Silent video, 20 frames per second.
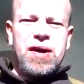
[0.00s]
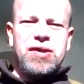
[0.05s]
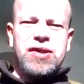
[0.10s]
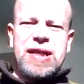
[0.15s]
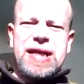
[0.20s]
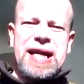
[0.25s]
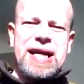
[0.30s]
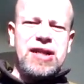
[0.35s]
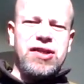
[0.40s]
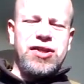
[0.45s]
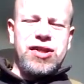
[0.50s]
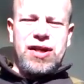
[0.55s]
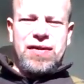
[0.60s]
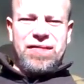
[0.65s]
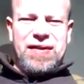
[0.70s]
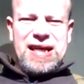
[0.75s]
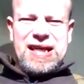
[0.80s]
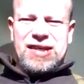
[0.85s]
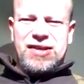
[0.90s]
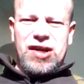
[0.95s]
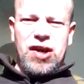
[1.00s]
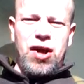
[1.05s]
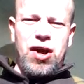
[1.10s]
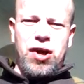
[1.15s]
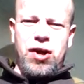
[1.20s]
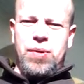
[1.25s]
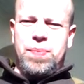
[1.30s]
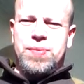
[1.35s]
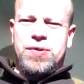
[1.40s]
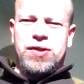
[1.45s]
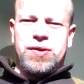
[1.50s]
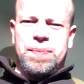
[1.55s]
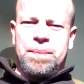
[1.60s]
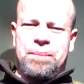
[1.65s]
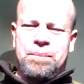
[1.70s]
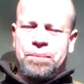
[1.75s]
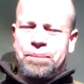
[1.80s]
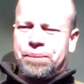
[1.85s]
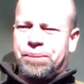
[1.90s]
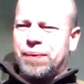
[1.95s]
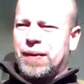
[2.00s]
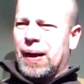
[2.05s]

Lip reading: First thing hits you of these herbs.